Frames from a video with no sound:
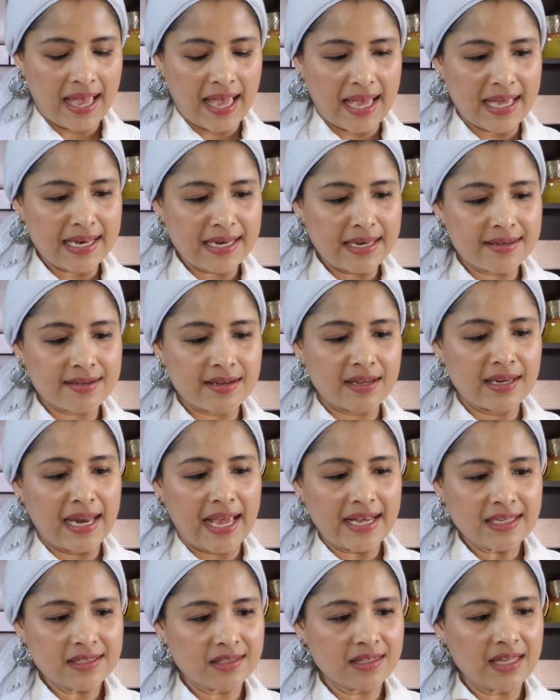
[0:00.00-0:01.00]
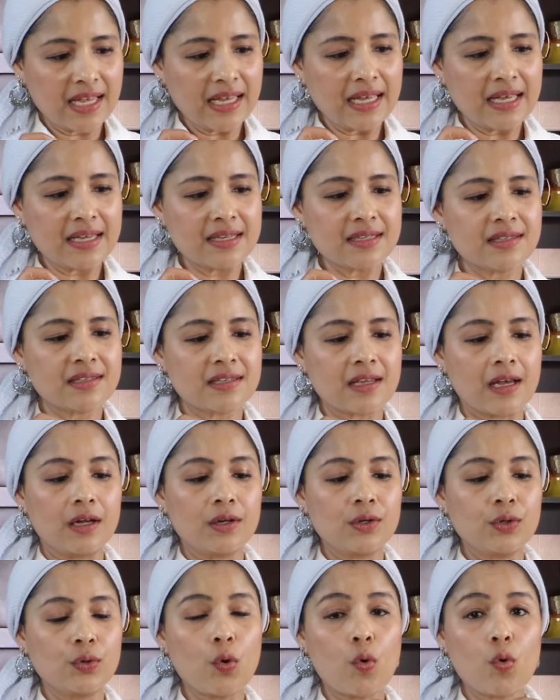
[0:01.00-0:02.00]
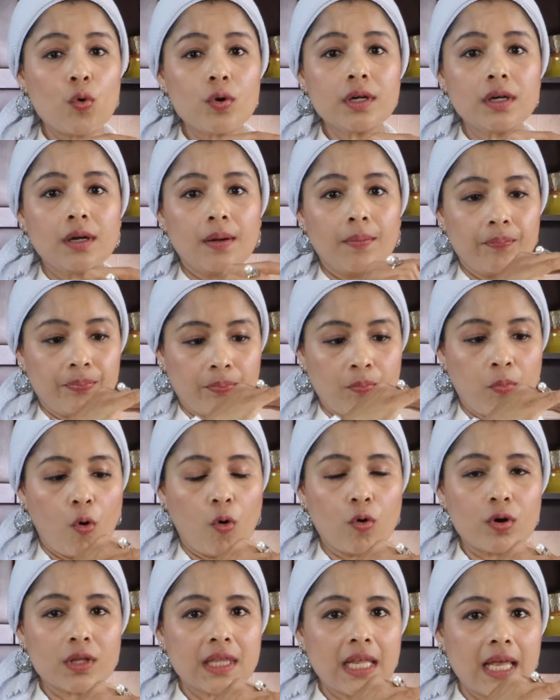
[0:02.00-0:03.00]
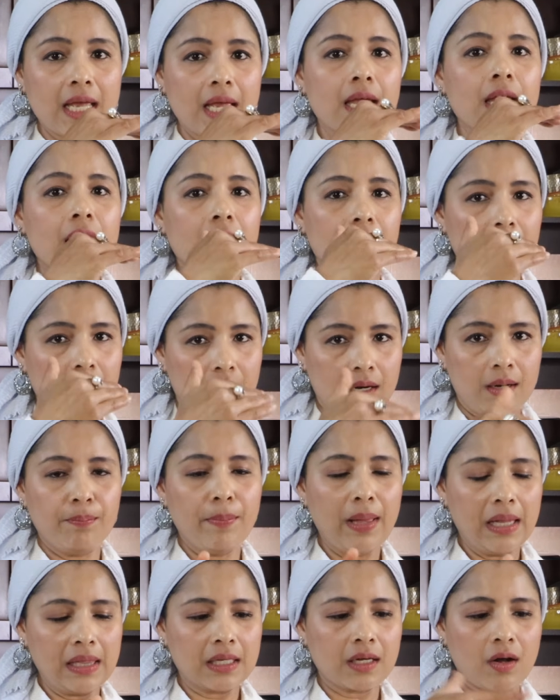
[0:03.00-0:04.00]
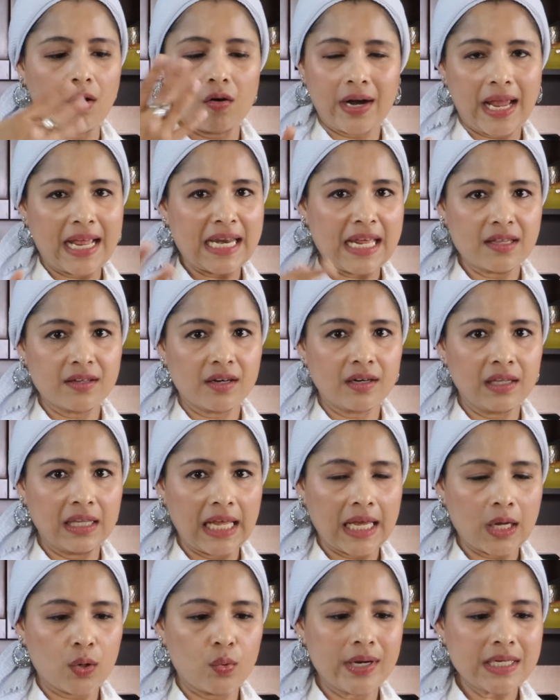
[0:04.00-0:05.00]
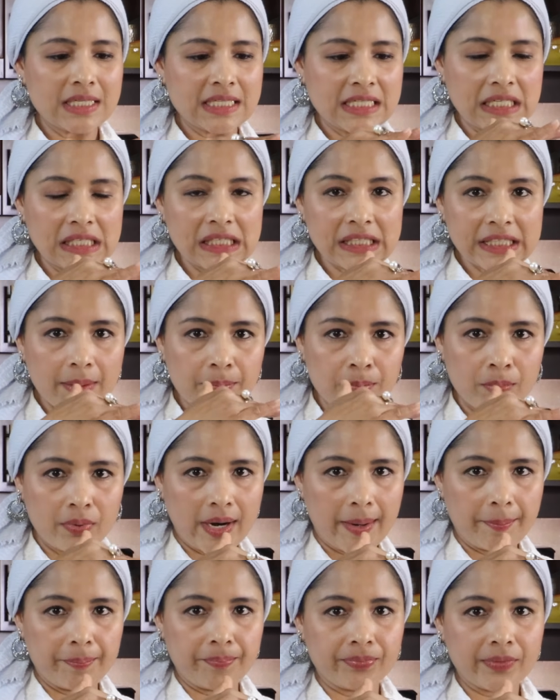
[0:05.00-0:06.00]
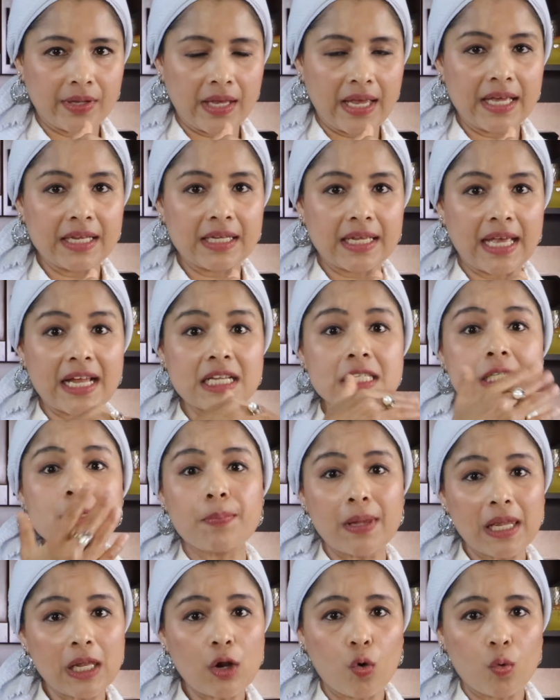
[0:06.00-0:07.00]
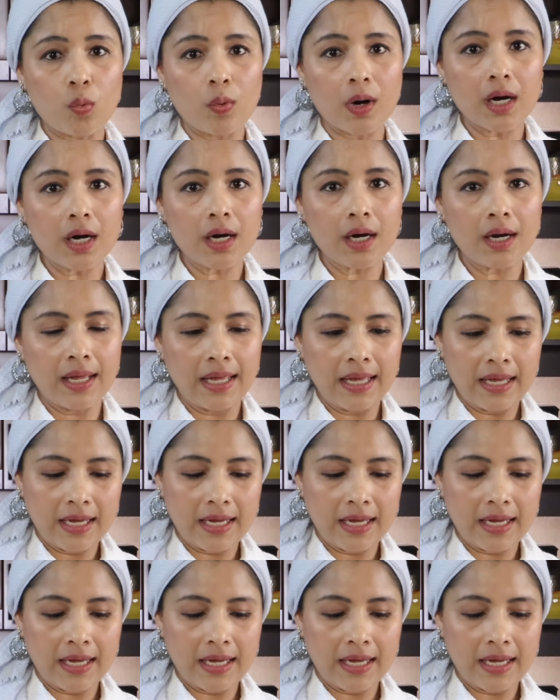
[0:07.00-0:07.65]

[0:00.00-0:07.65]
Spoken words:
And next thing is, don't pour the milk or any other liquid till the brim. It can spill over.